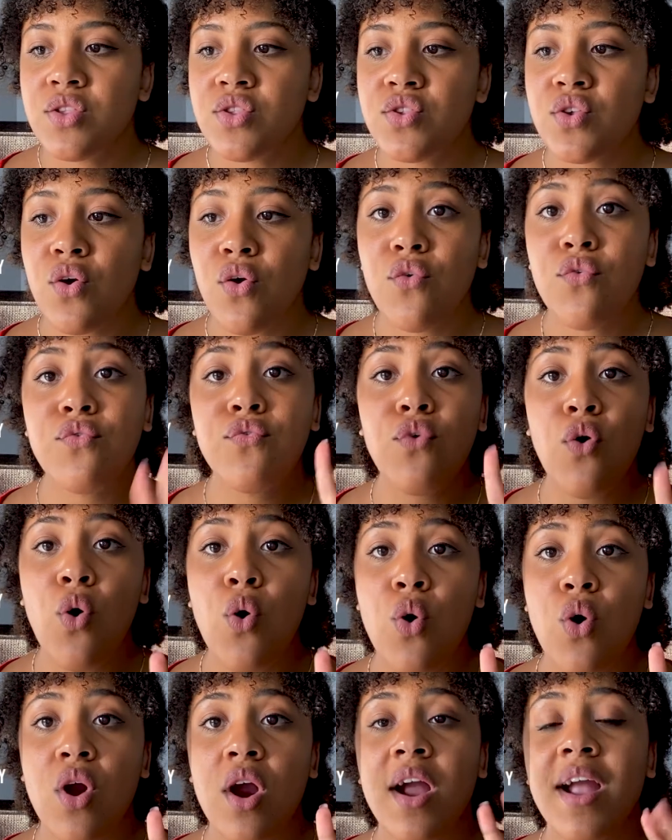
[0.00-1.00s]
So
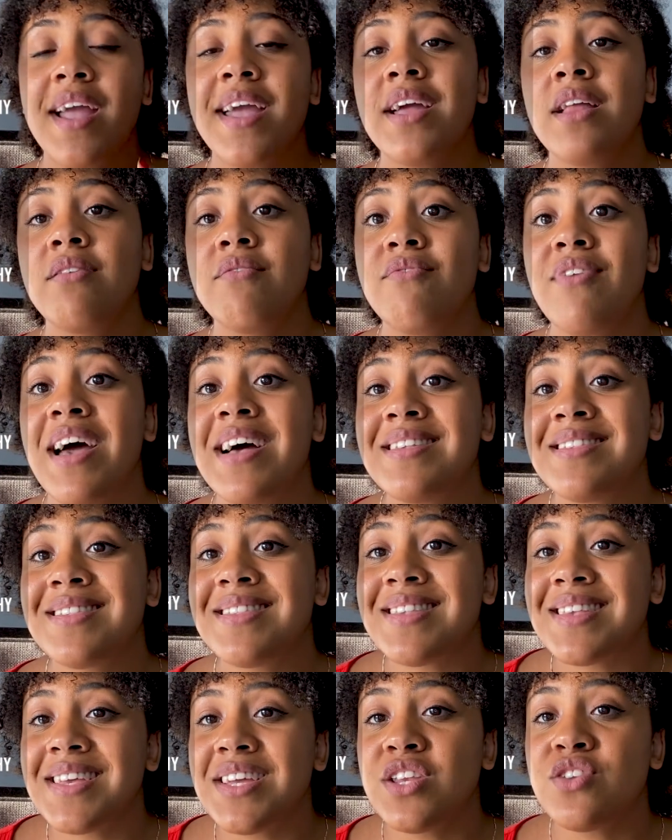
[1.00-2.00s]
4,
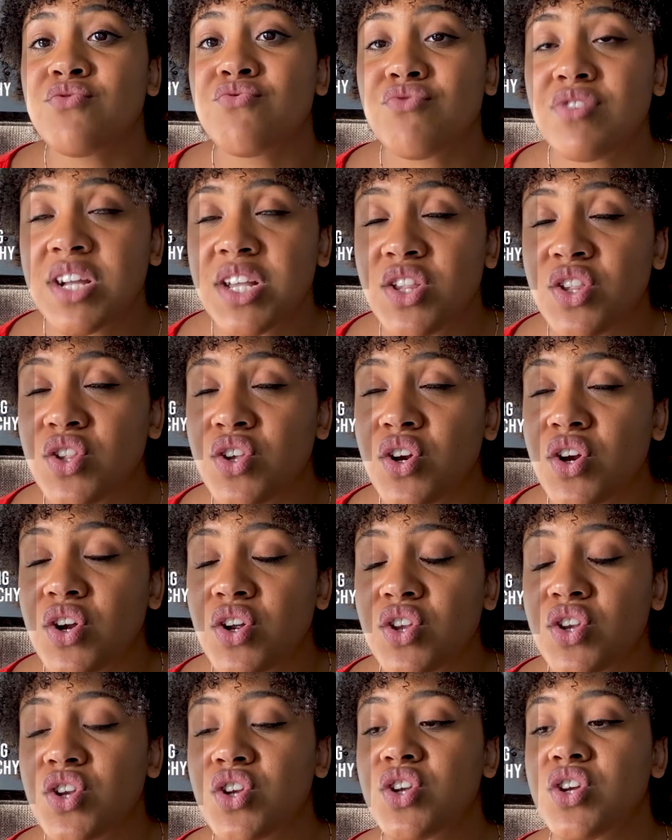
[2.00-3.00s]
invest in
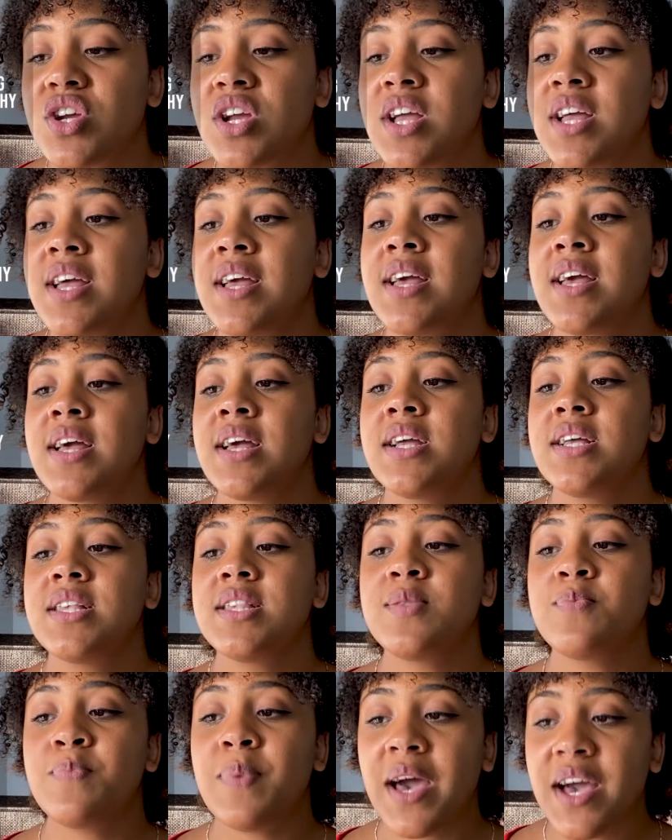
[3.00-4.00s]
research,
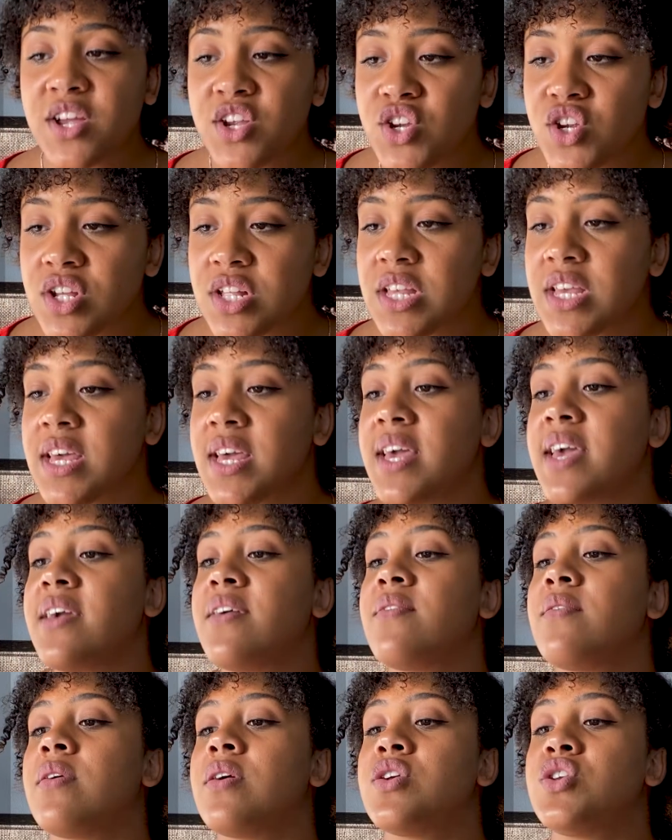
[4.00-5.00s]
especially
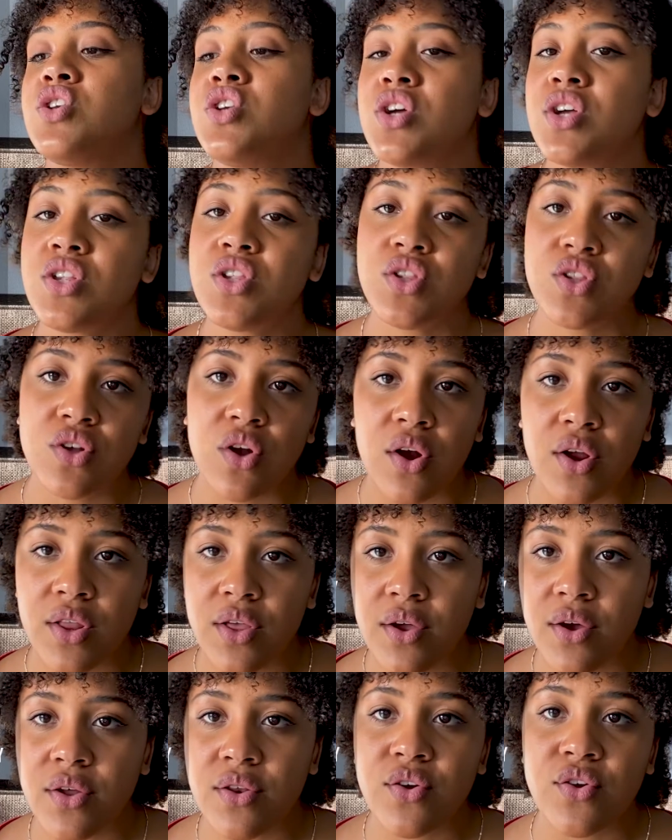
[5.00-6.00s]
if you're just
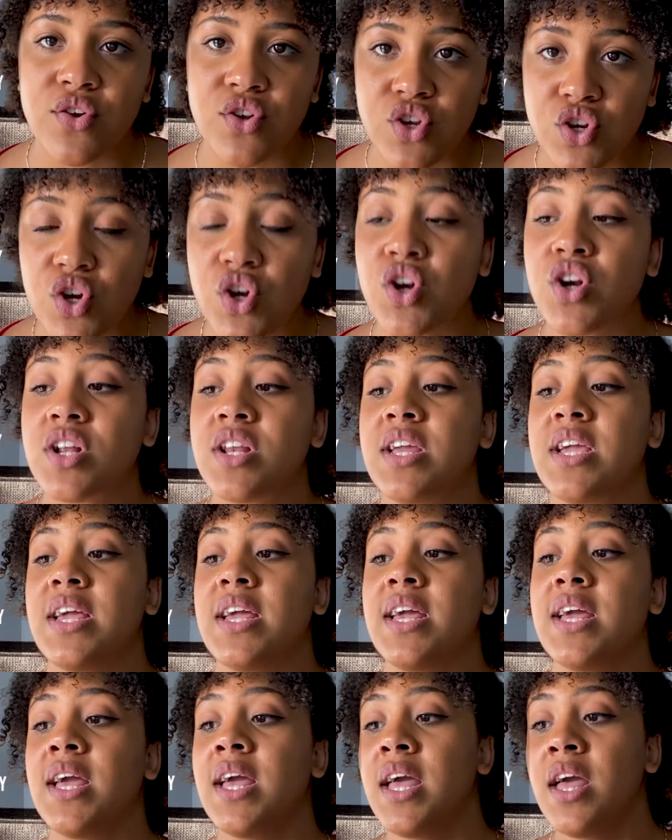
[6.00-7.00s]
starting on your
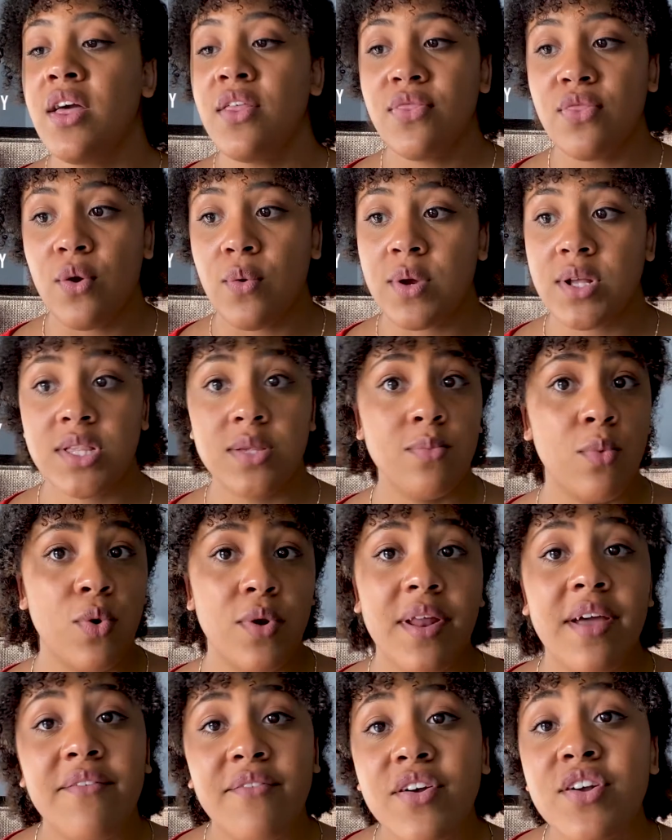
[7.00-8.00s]
journey towards
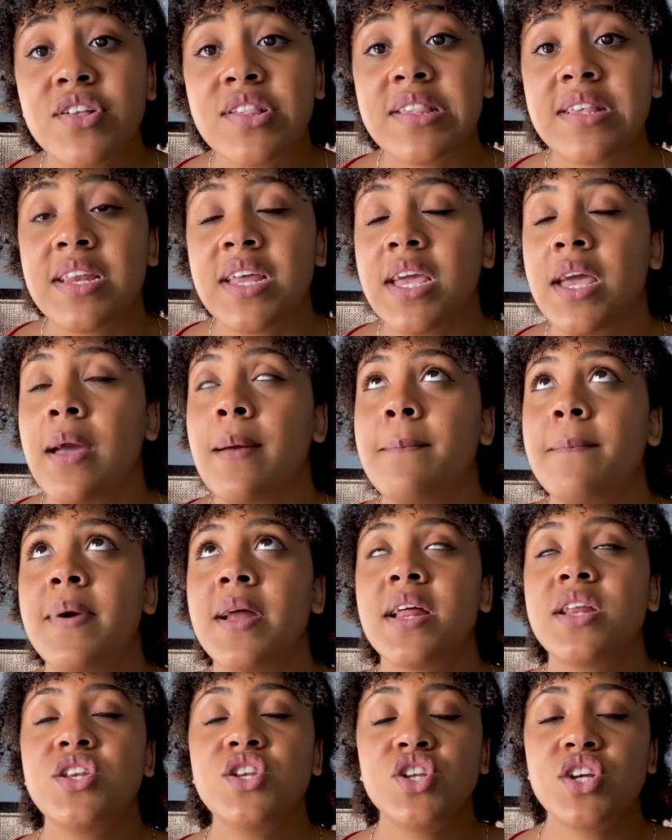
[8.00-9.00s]
more diversity.
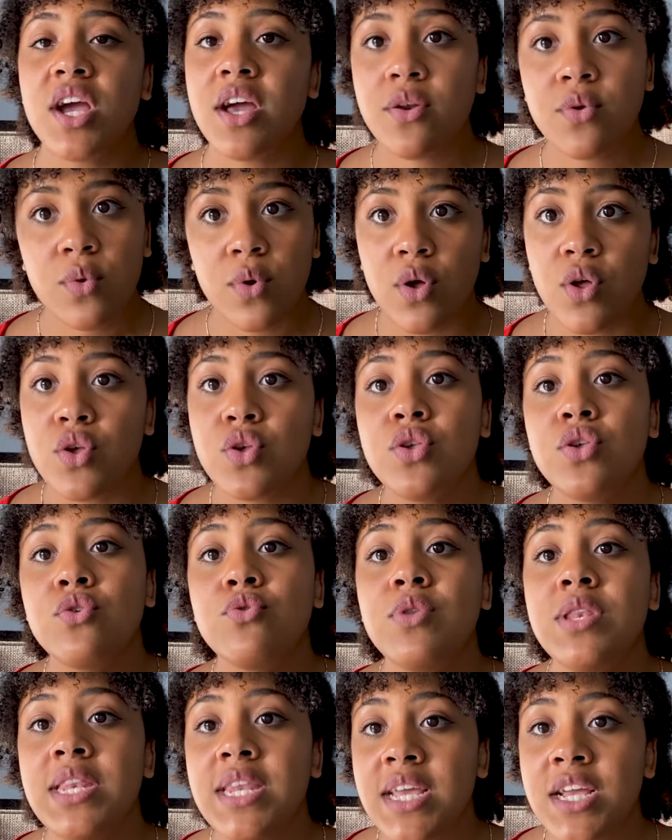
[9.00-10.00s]
But in general,
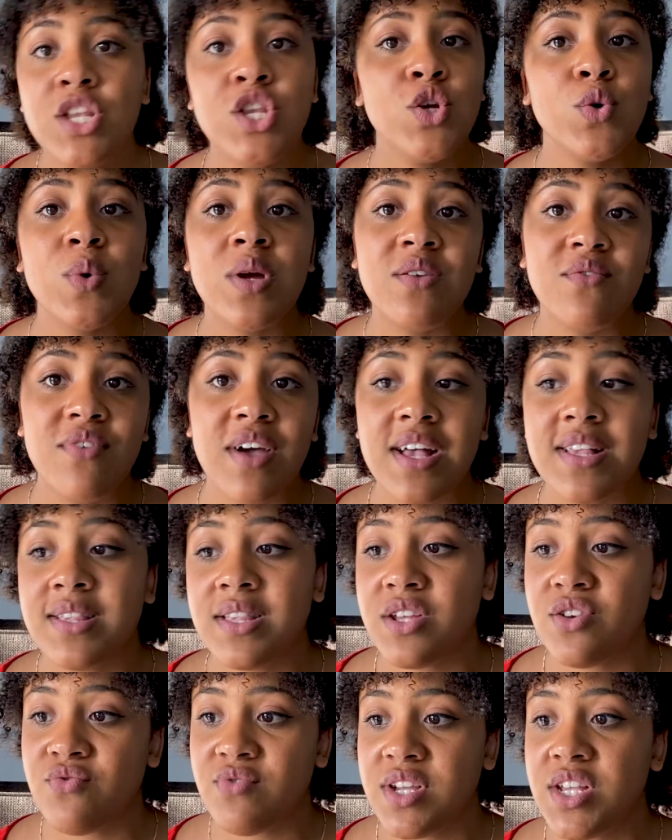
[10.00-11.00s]
you need to
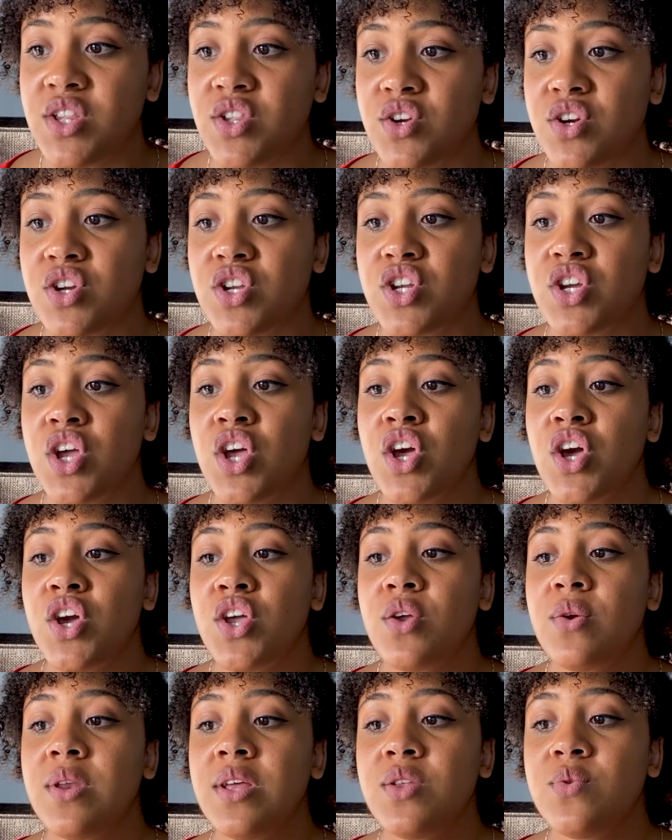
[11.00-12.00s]
invest in research.
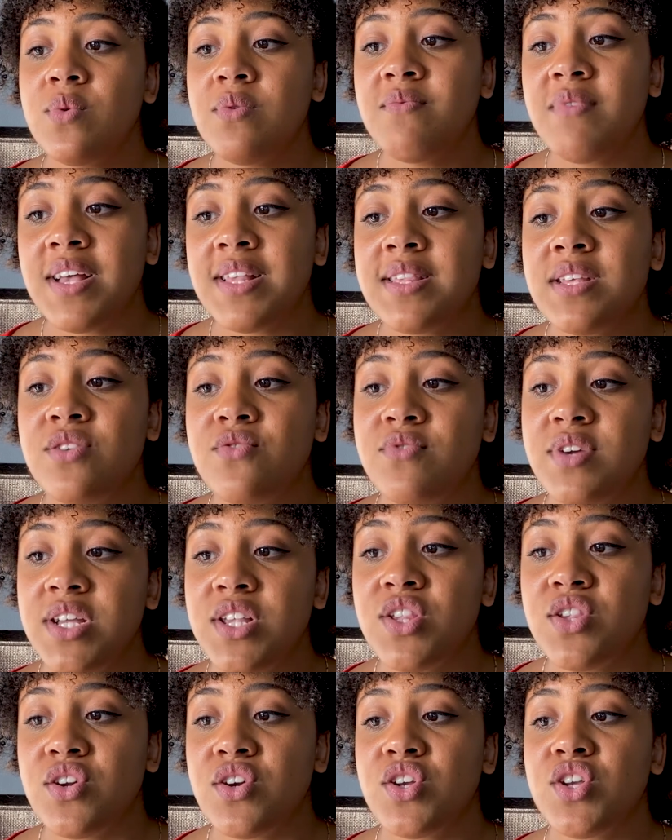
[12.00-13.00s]
You need to invest in
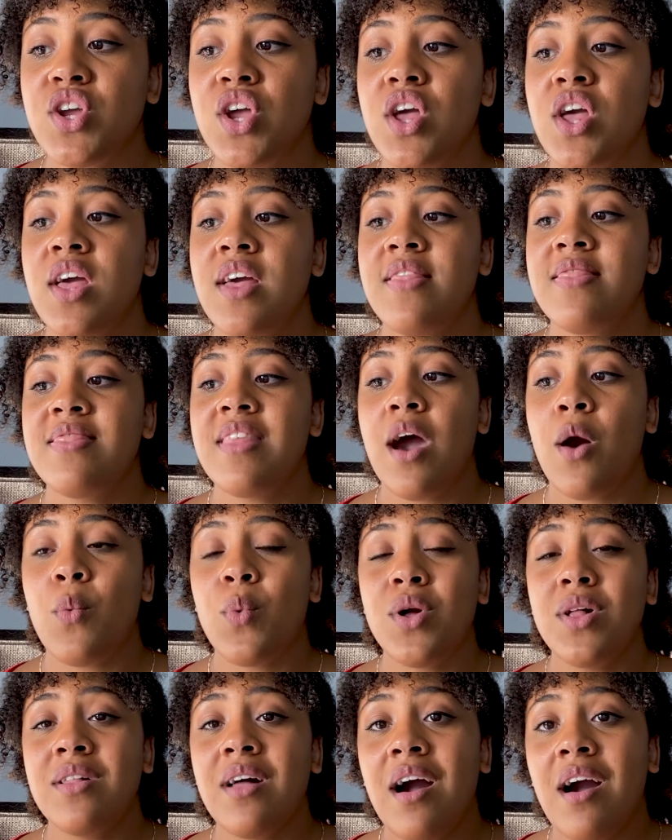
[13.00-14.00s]
research that
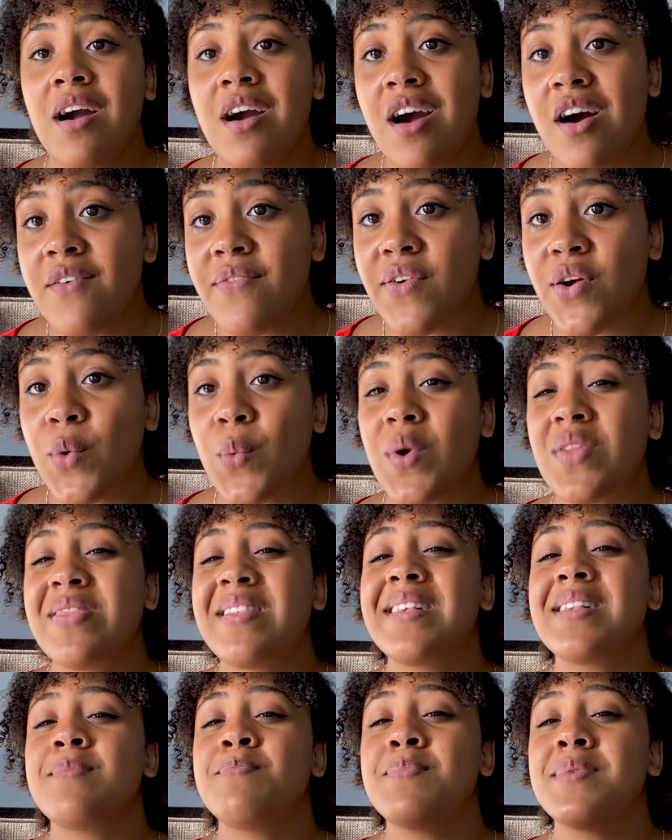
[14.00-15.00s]
will uncover what
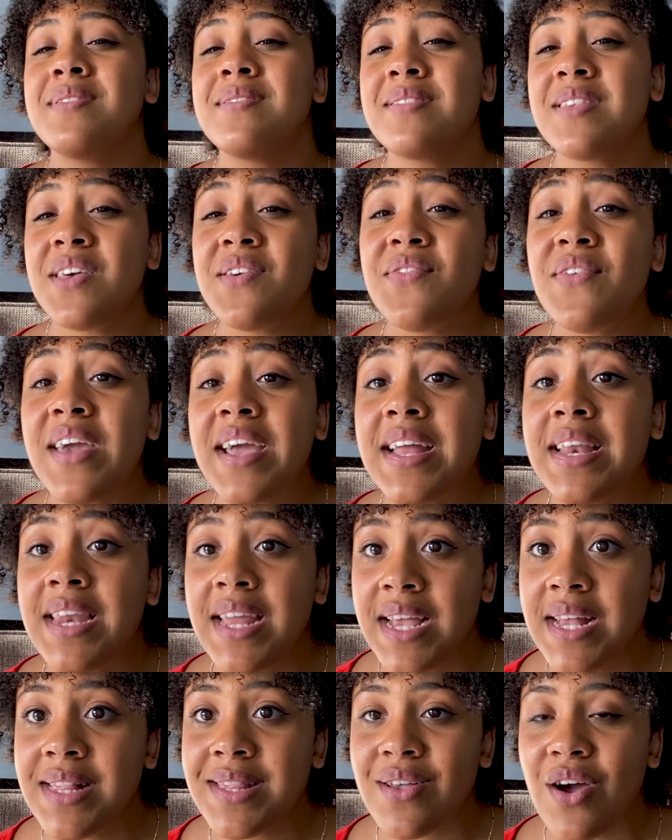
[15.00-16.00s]
the specific
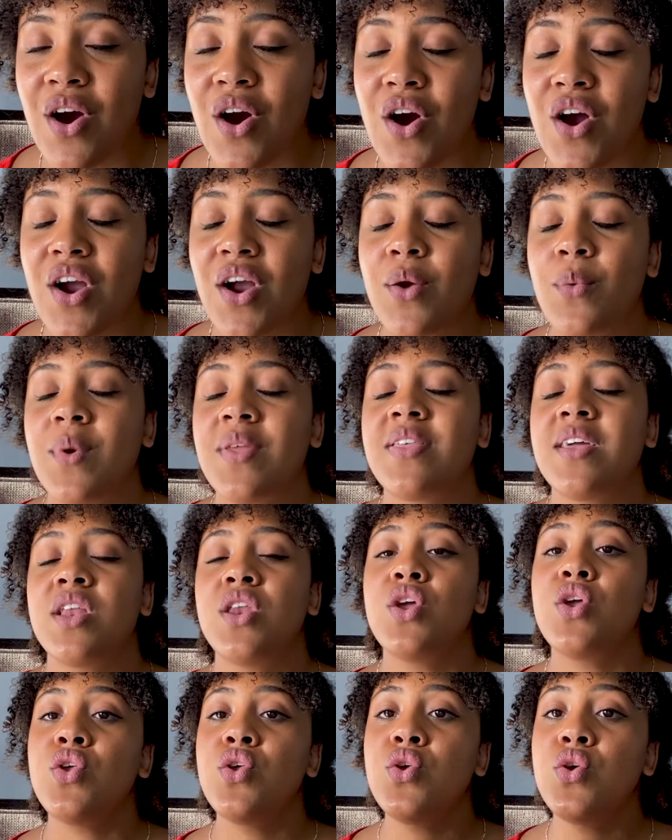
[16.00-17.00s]
needs are
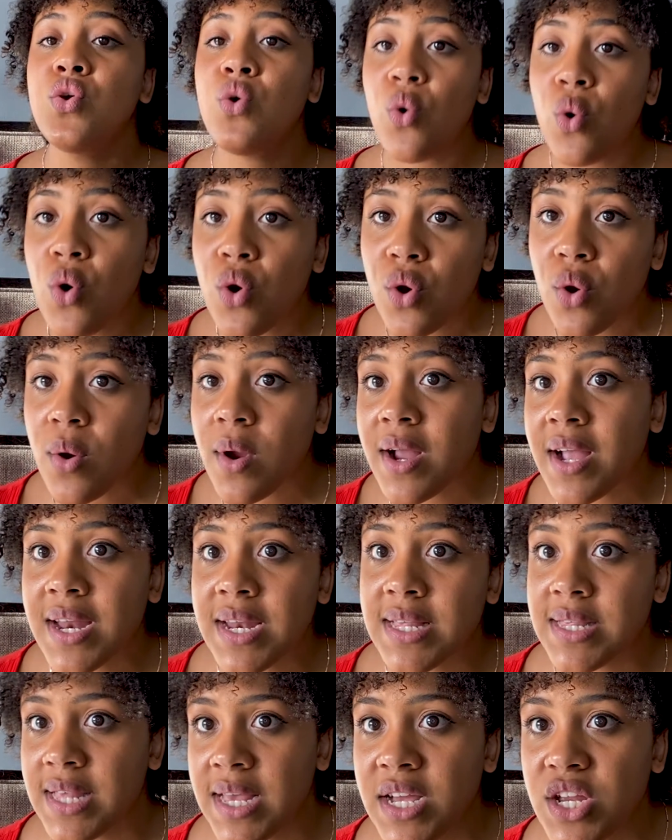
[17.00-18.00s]
within your
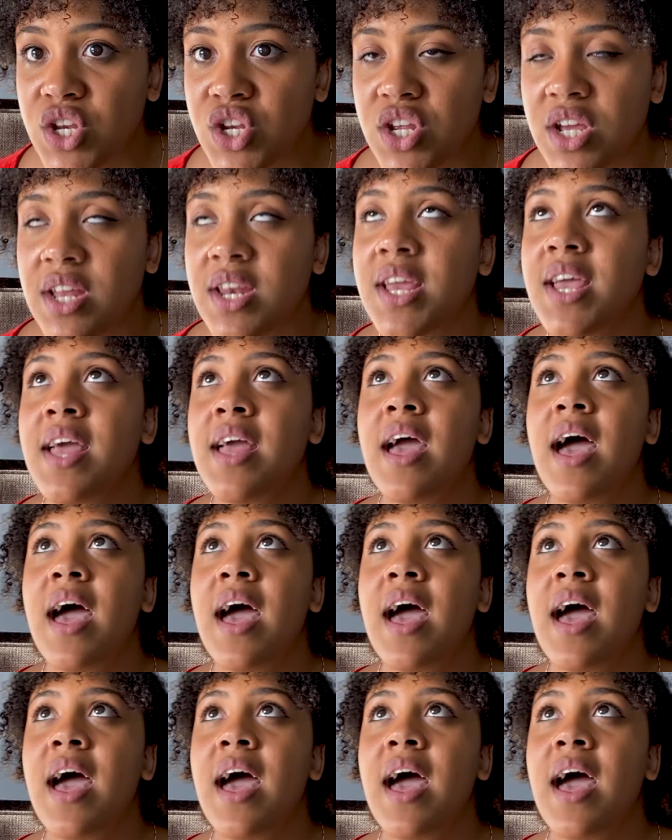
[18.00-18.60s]
organization.